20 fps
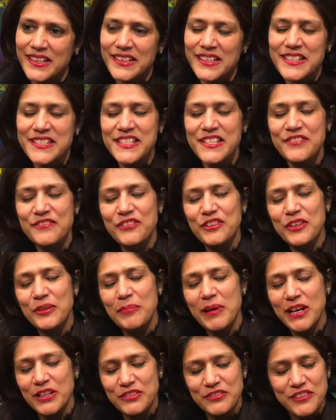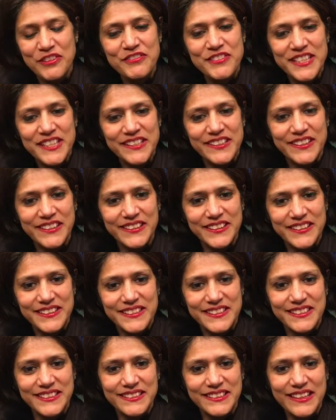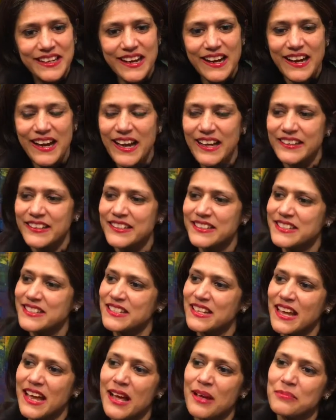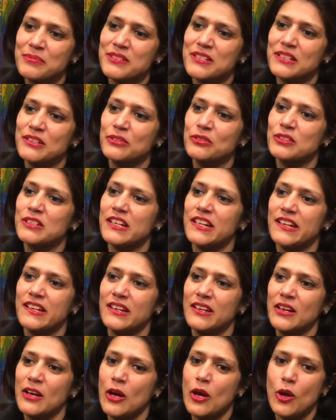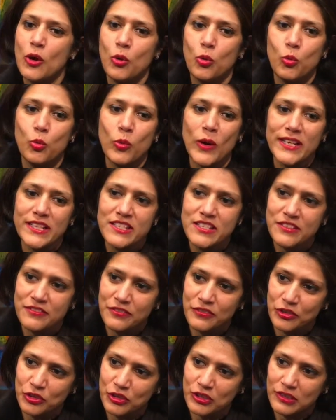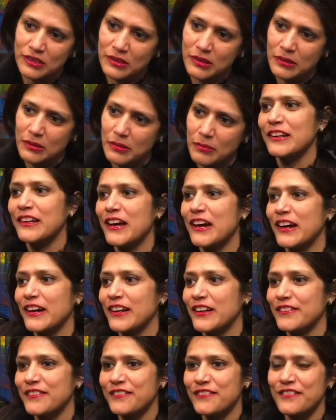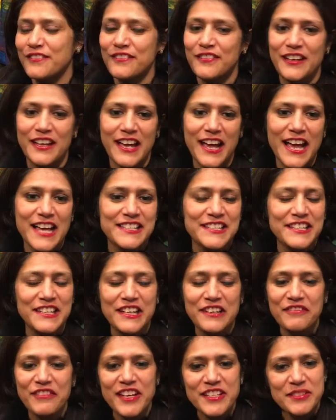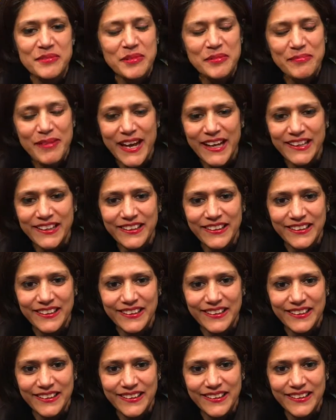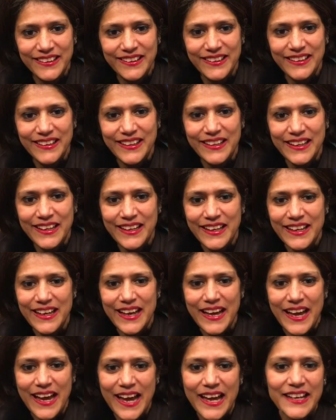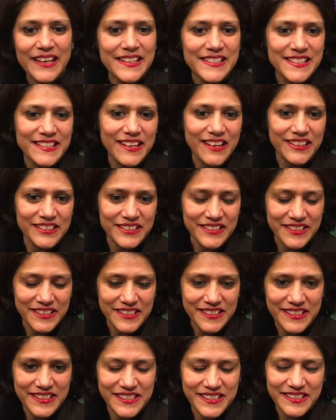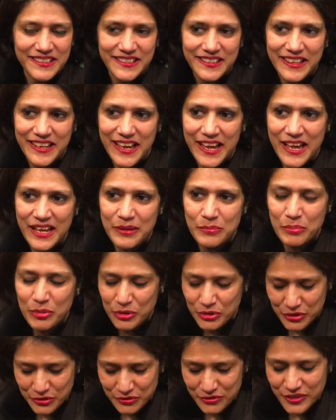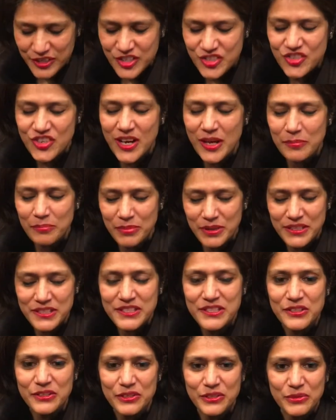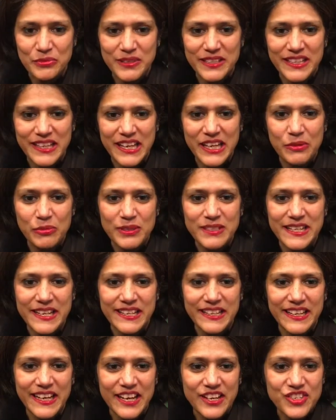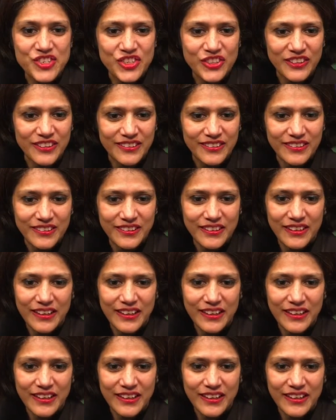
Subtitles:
Lindsay, for about 15 years, I had this absolutely wonderful life as an investment banker and as an artist, and both of which I pursued with equal dedication.